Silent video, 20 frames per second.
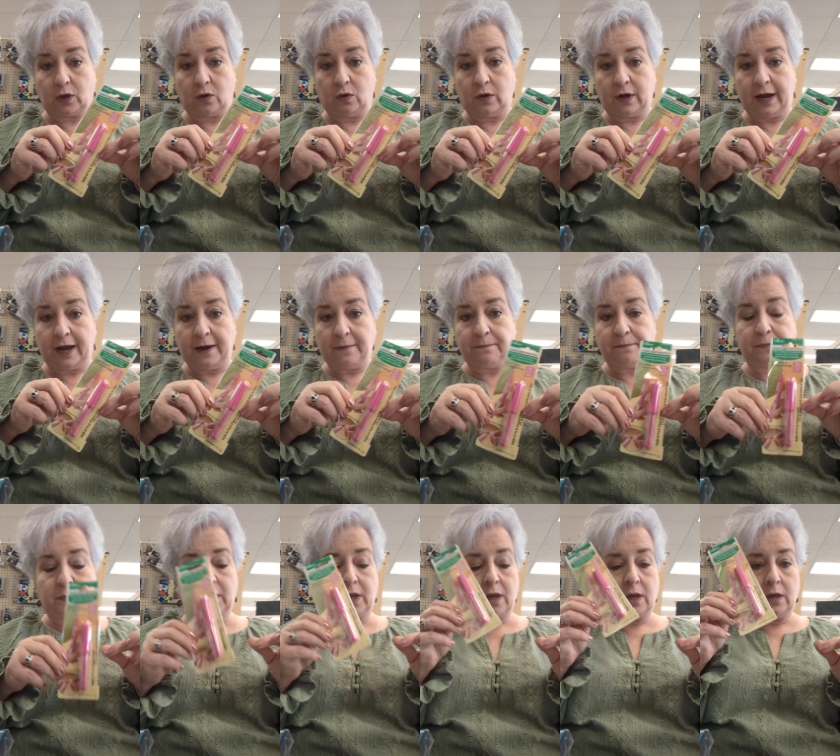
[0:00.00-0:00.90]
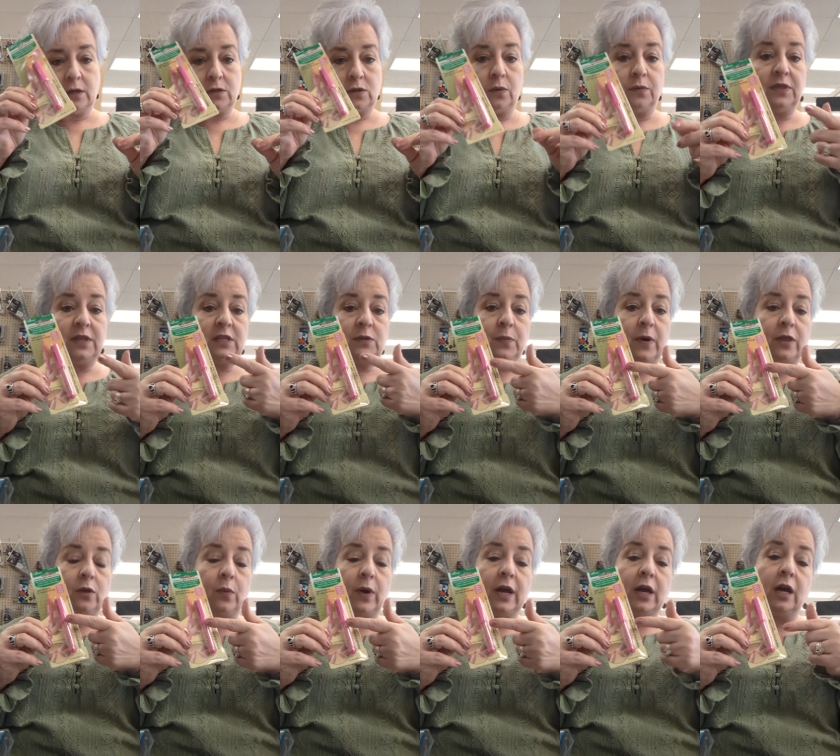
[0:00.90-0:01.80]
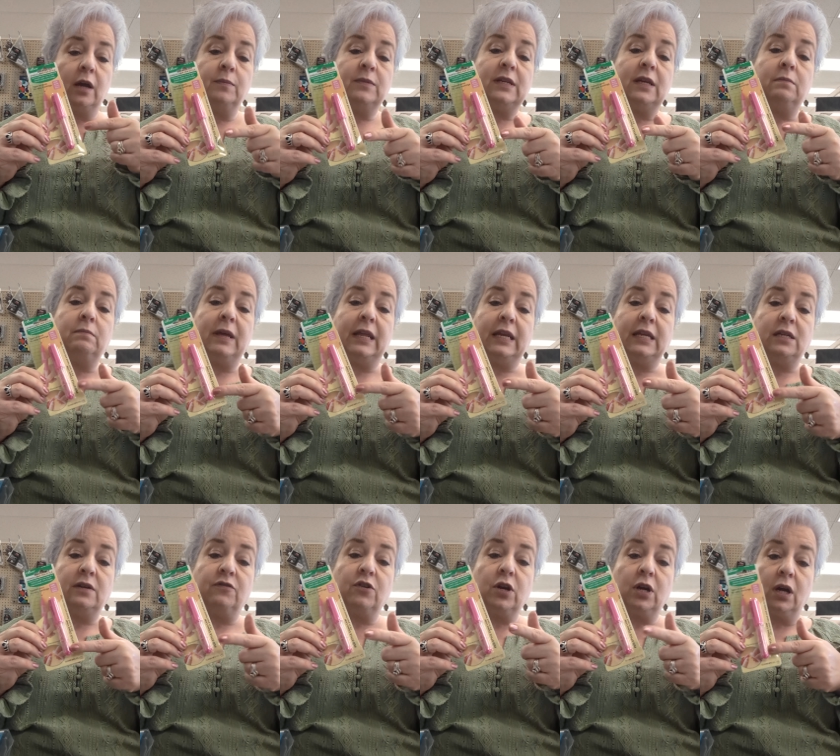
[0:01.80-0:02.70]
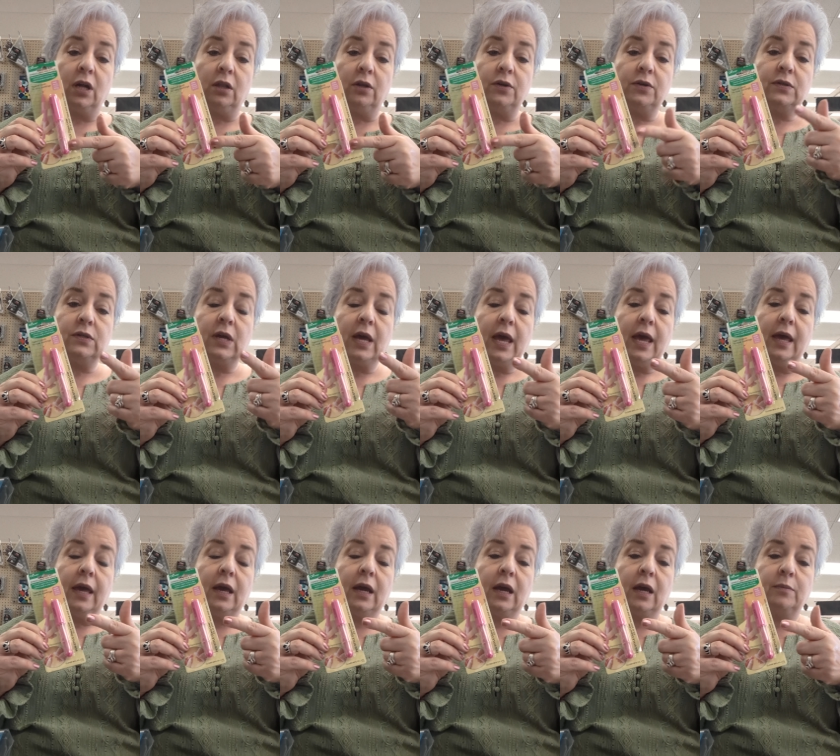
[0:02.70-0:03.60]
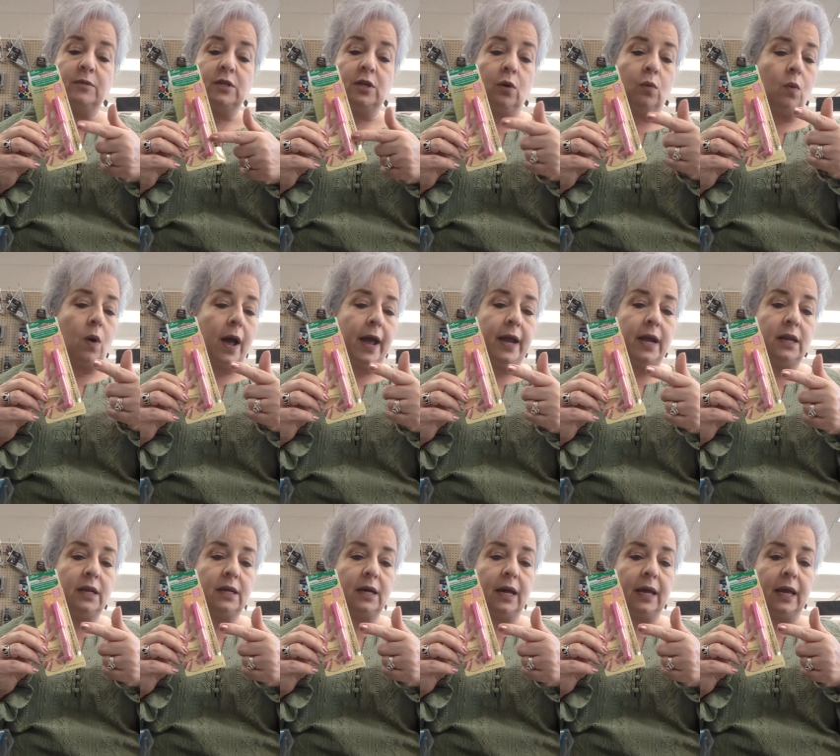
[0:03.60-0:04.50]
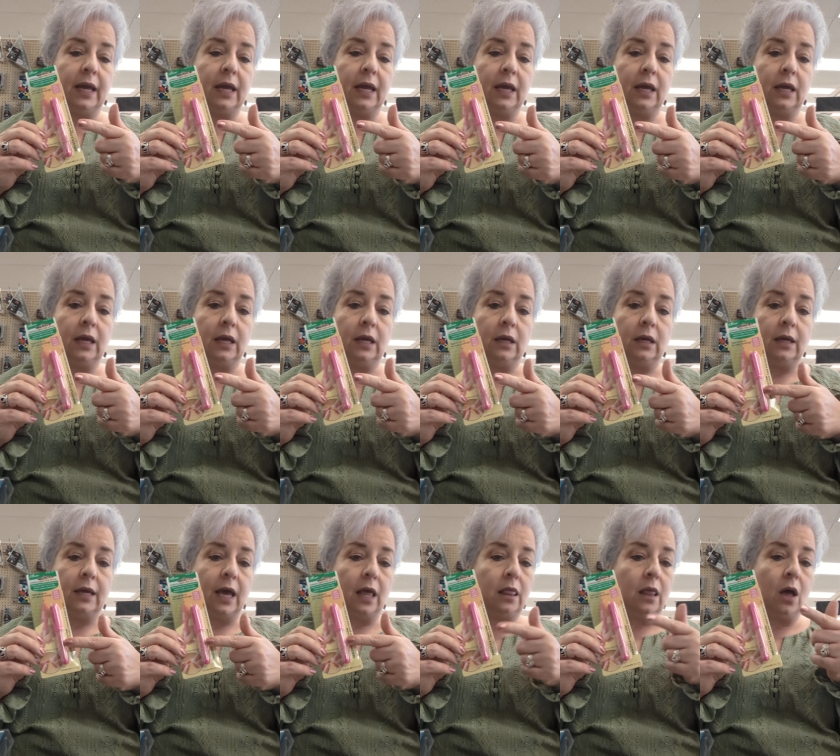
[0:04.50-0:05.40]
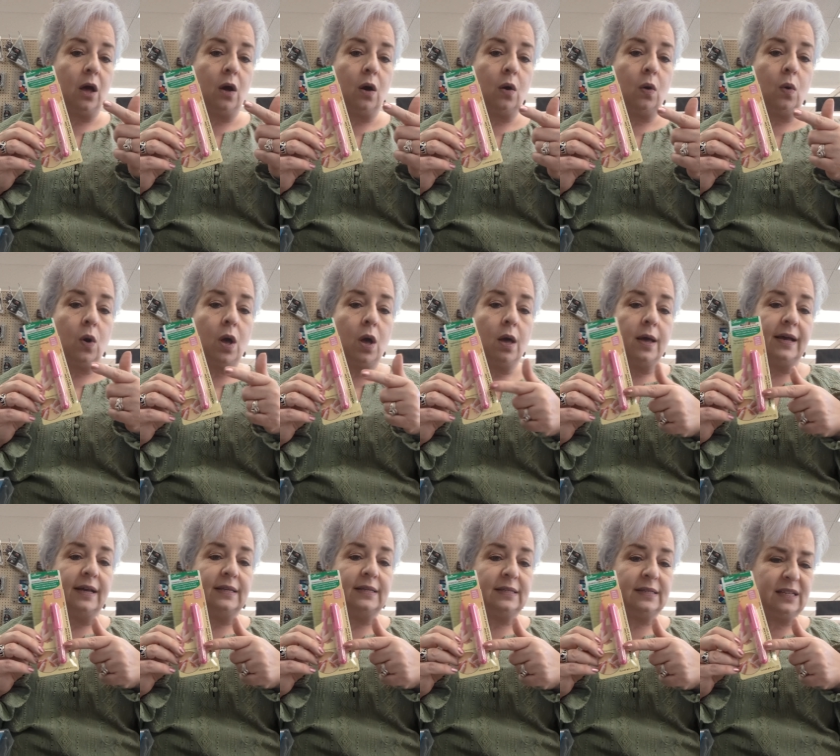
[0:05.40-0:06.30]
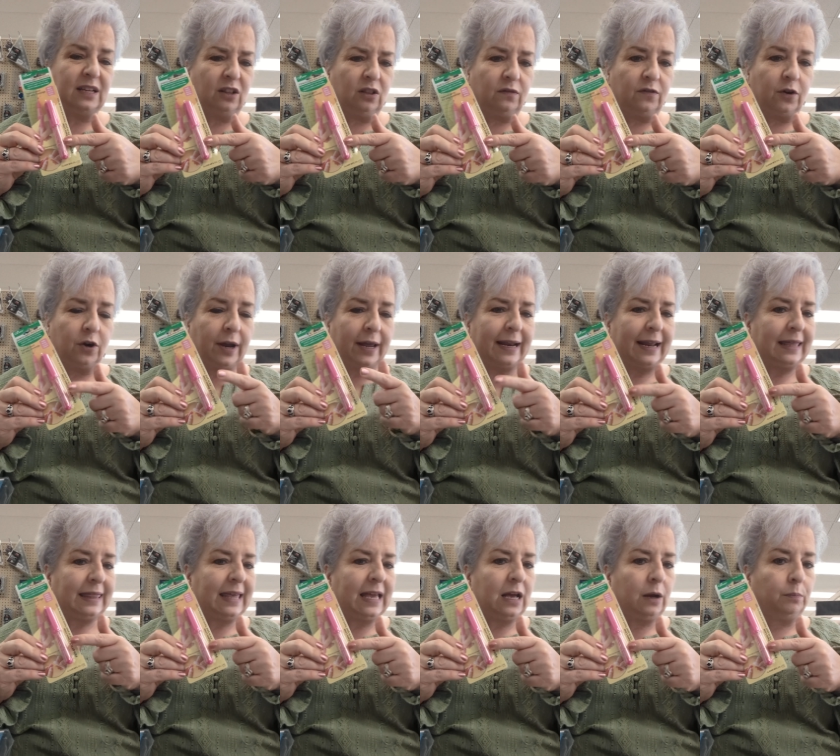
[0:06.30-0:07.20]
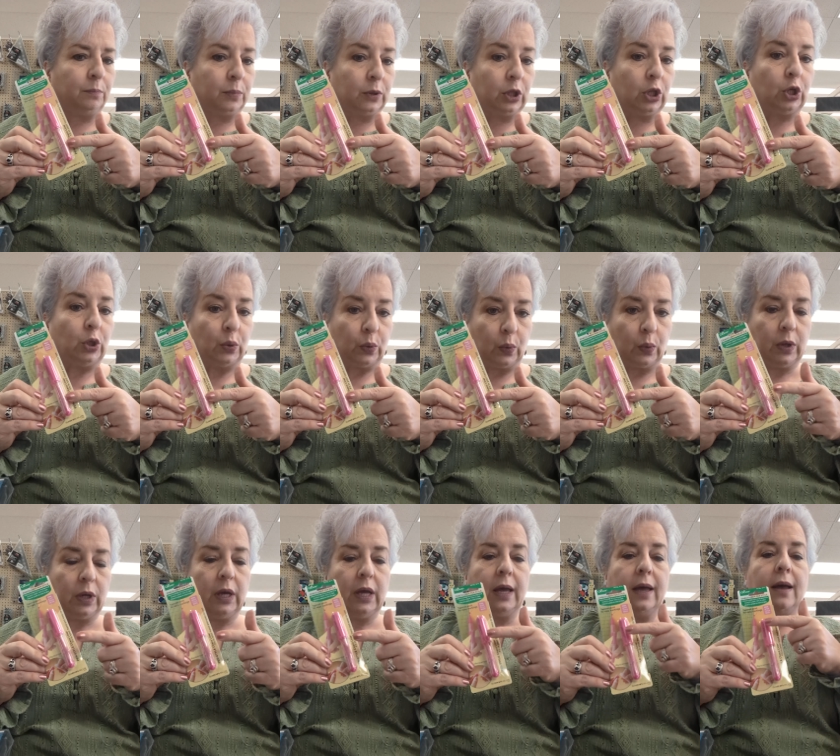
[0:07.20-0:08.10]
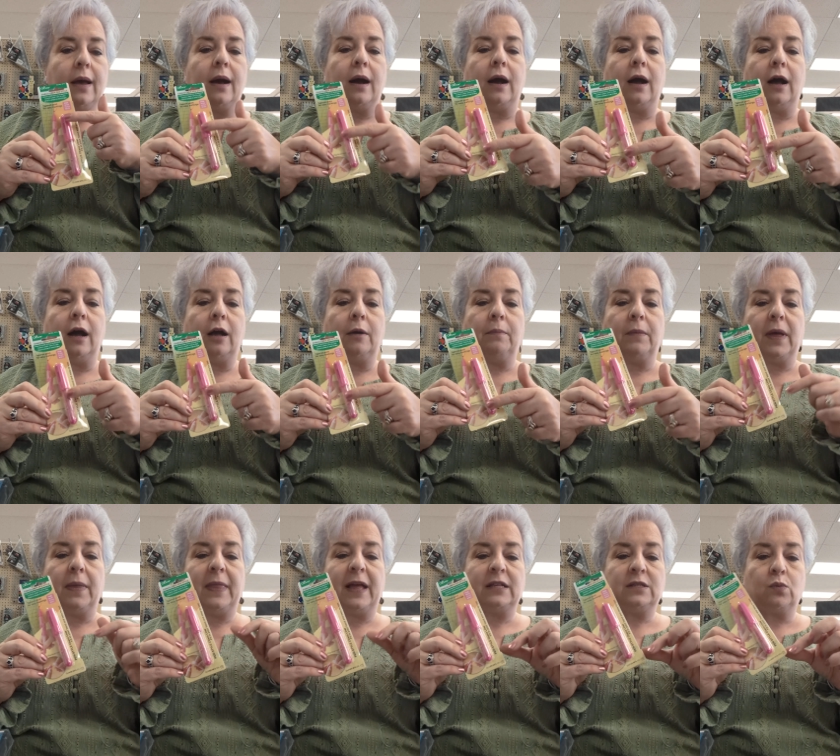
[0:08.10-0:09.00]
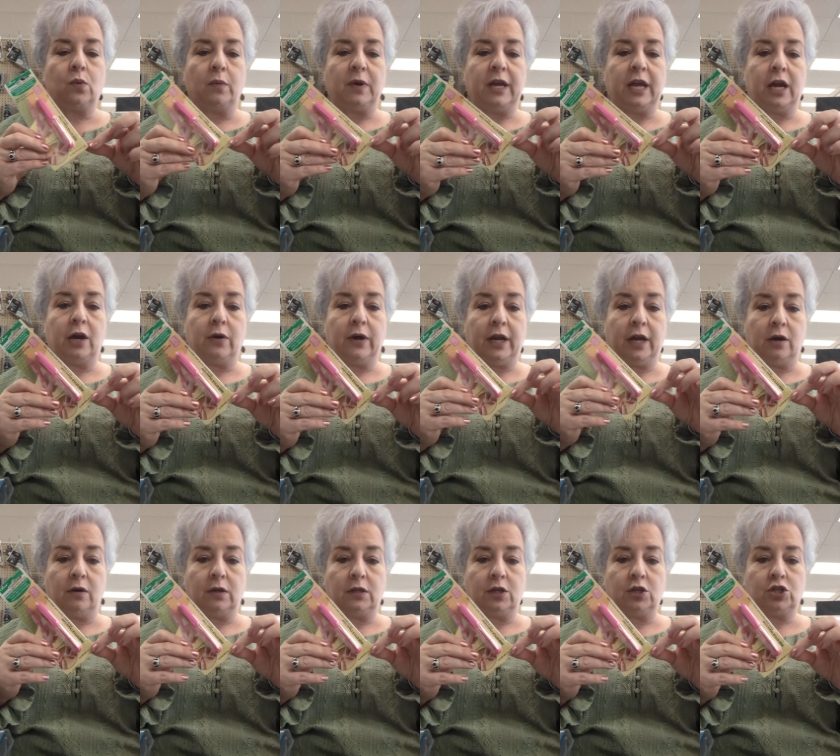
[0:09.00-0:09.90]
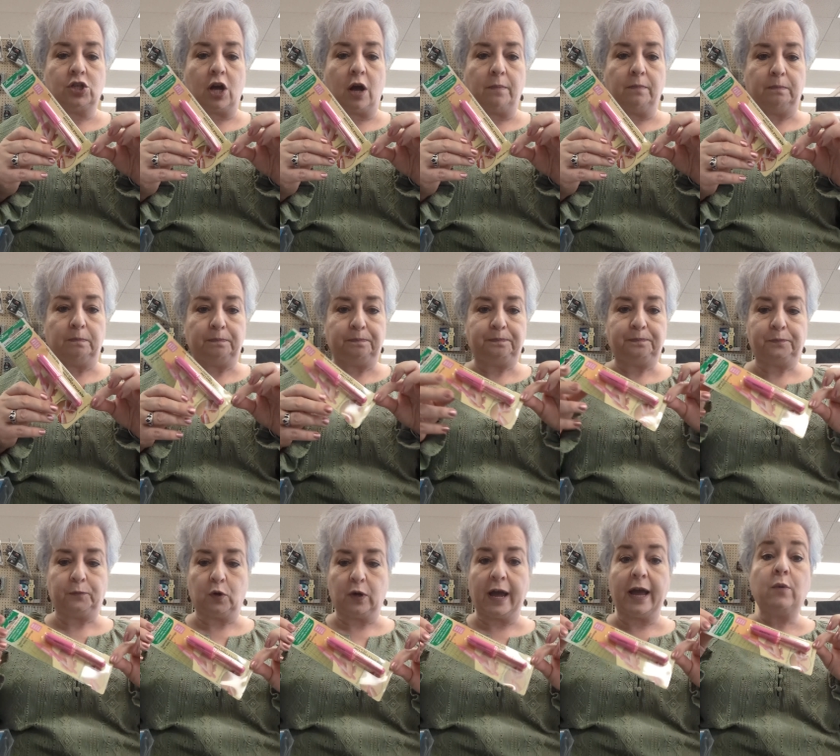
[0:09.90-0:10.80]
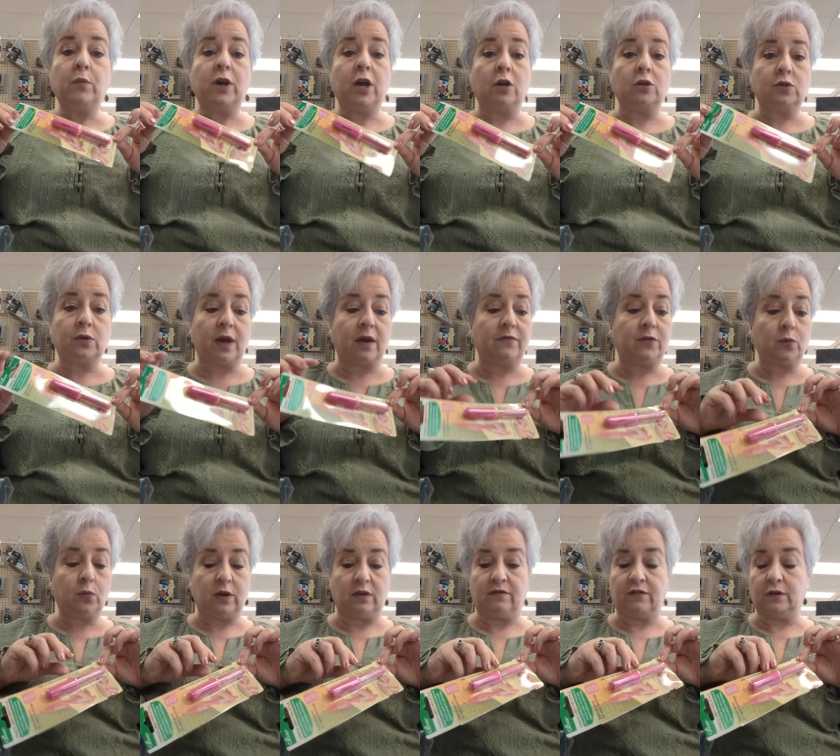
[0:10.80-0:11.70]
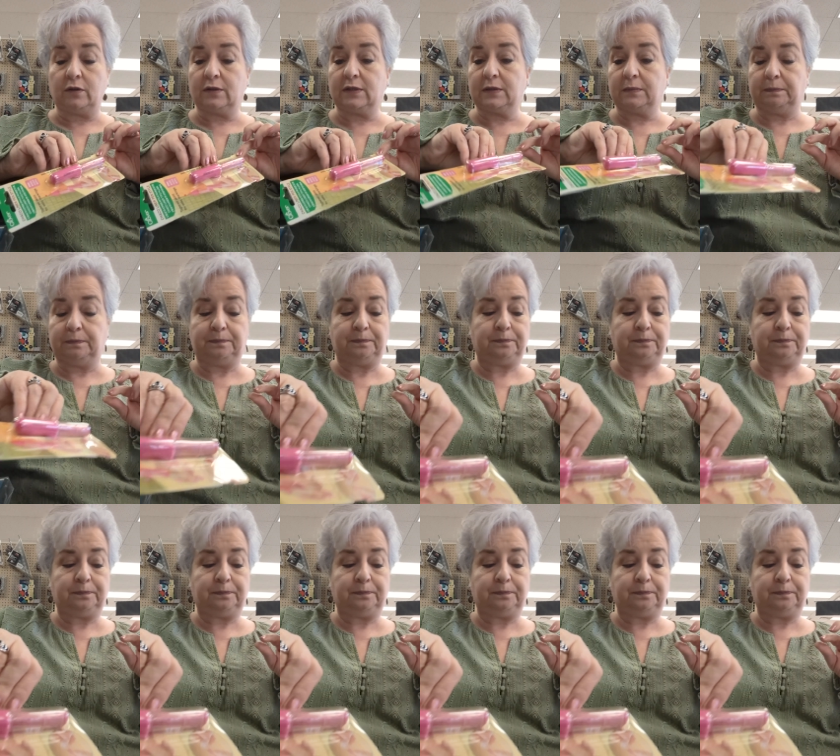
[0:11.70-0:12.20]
Okay? So this, by the way, comes in many different colors. It comes in a white, a yellow, a silver, and I think a blue. And that's what we carry here in the shop. Okay, we also have the refills.